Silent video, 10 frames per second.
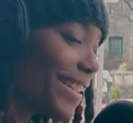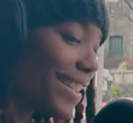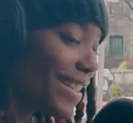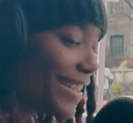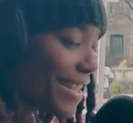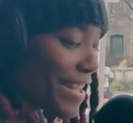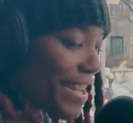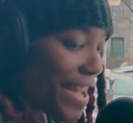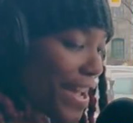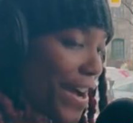and killing it.
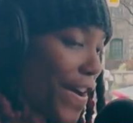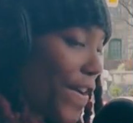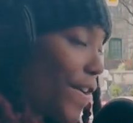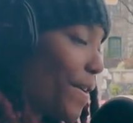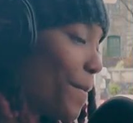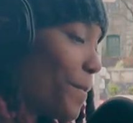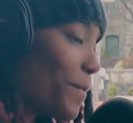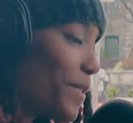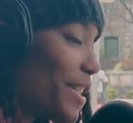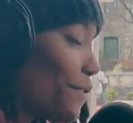
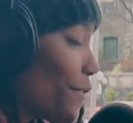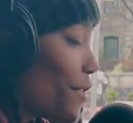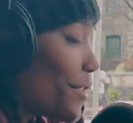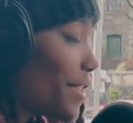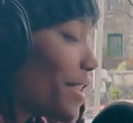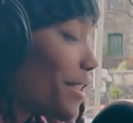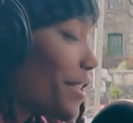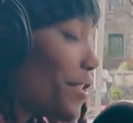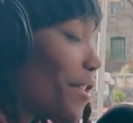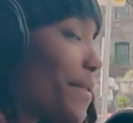Let's
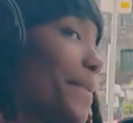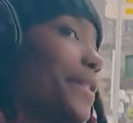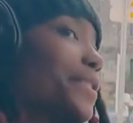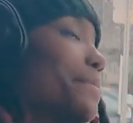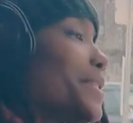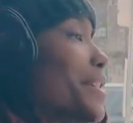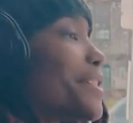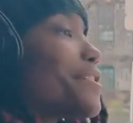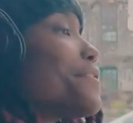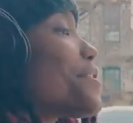talk about the
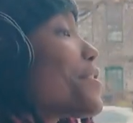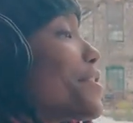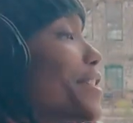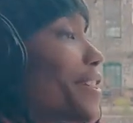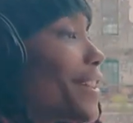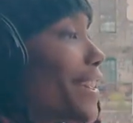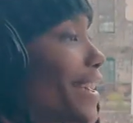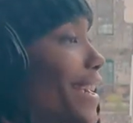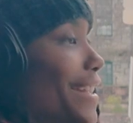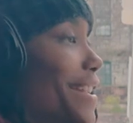beginning of your career,
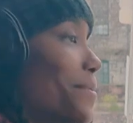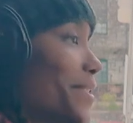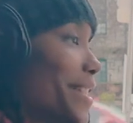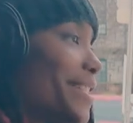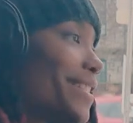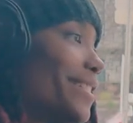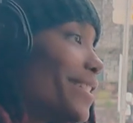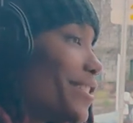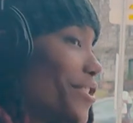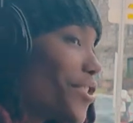and then we'll get
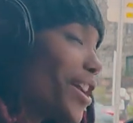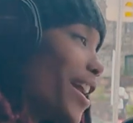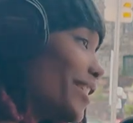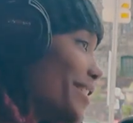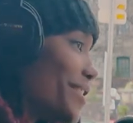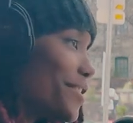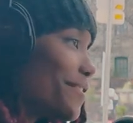to, college and